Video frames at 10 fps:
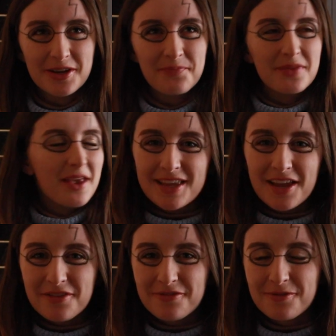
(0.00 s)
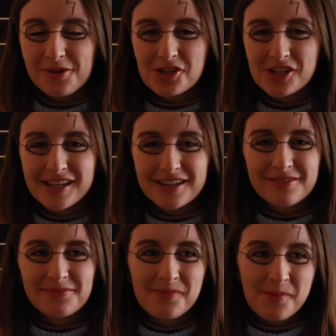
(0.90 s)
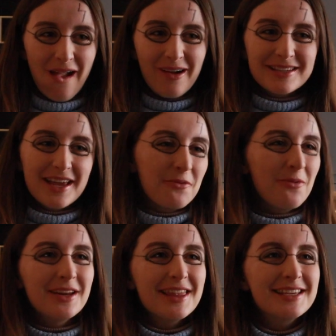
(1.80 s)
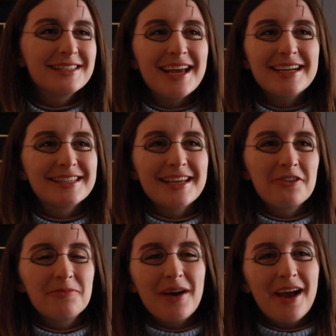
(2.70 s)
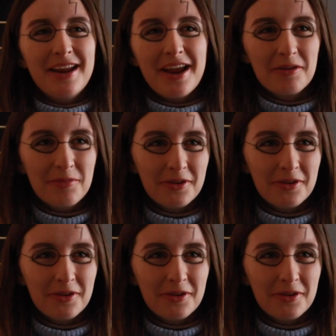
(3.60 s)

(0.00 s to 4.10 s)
yet. Thank you for watching. I was like, what do they say to say goodbye in Harry